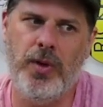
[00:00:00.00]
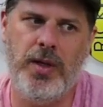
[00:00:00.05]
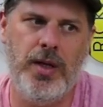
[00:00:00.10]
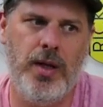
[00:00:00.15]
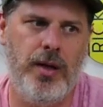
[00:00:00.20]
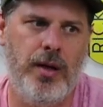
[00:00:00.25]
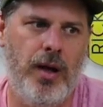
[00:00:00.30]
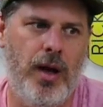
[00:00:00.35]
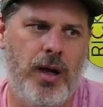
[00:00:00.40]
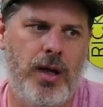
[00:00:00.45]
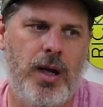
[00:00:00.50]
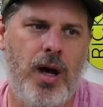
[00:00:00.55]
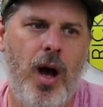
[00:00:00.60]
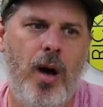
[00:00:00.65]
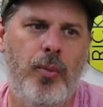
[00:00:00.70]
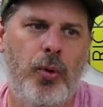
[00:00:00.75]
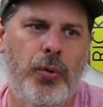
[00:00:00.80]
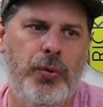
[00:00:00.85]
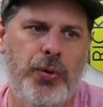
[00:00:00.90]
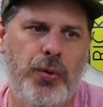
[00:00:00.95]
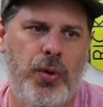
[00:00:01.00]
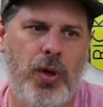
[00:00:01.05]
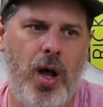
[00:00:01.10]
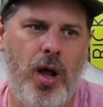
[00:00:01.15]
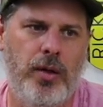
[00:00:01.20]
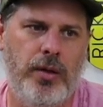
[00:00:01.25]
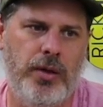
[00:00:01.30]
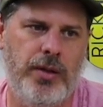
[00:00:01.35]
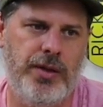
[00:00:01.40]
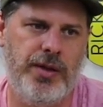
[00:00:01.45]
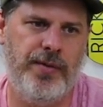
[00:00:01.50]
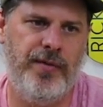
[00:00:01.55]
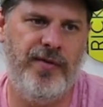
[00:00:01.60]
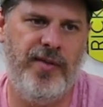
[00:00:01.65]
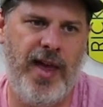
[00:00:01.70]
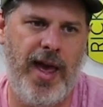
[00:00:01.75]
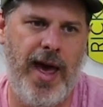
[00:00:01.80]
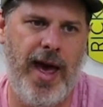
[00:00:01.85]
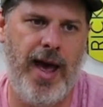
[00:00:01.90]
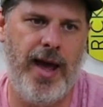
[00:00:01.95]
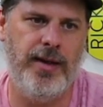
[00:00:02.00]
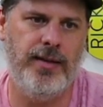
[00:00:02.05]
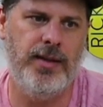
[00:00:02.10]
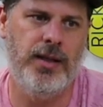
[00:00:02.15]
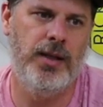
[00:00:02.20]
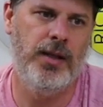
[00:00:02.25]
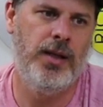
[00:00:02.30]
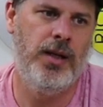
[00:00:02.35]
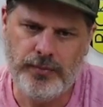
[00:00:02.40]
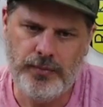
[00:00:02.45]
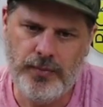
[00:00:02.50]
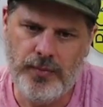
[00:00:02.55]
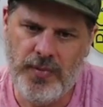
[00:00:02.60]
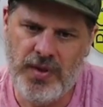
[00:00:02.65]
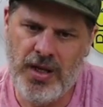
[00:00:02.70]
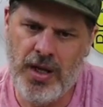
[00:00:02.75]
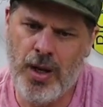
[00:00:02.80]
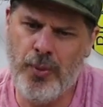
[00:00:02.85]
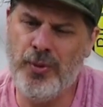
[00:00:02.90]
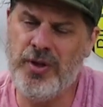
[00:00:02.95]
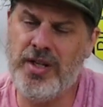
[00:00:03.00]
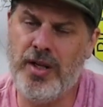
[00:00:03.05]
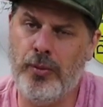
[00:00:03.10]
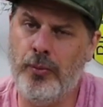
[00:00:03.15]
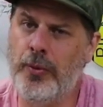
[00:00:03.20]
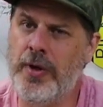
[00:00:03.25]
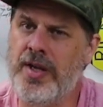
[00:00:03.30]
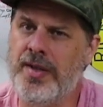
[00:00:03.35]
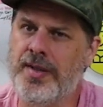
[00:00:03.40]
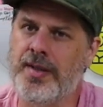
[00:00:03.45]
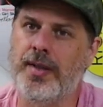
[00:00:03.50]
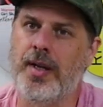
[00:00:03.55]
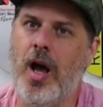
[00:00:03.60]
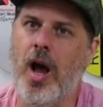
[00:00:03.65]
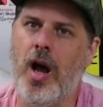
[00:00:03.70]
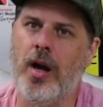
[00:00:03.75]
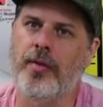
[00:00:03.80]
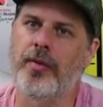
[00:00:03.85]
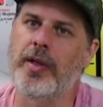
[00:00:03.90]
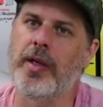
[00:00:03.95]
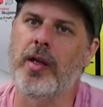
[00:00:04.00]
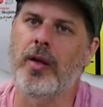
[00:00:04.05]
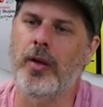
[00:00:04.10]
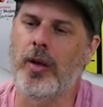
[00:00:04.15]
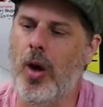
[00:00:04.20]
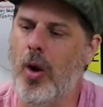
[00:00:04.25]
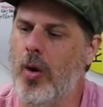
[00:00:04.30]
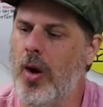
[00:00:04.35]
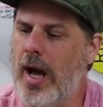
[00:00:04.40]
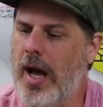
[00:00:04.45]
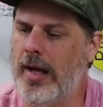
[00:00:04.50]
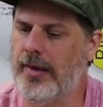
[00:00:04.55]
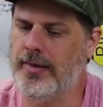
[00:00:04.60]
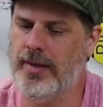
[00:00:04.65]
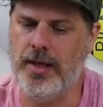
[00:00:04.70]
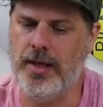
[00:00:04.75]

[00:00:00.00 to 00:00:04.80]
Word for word: We did a couple new colors of that, and we did restock the Aloha